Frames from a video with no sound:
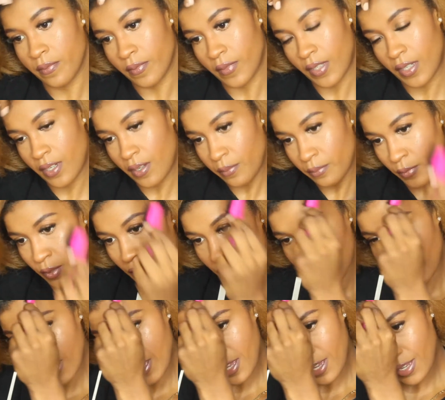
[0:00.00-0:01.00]
Come
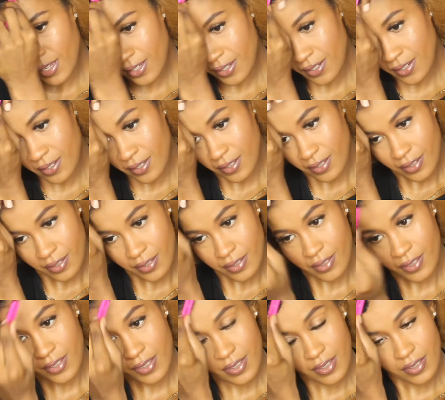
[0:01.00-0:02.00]
on,
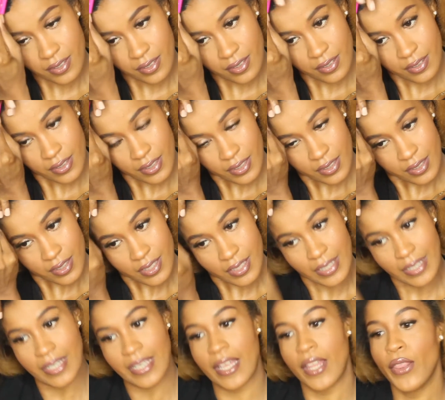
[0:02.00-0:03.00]
edges. Get
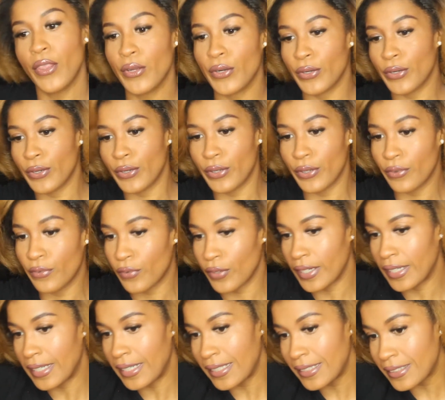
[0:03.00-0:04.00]
together for
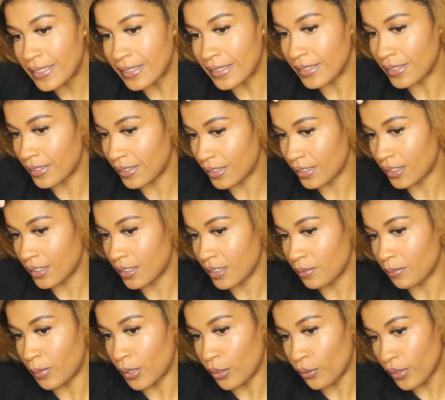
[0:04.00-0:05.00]

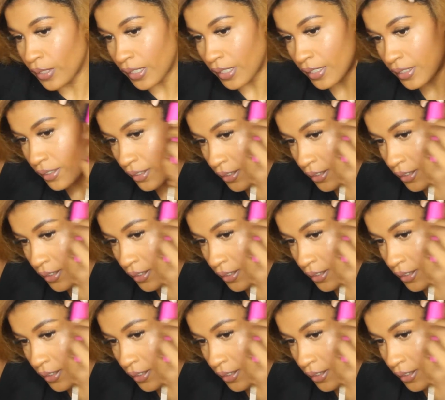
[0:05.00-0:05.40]
us. Period.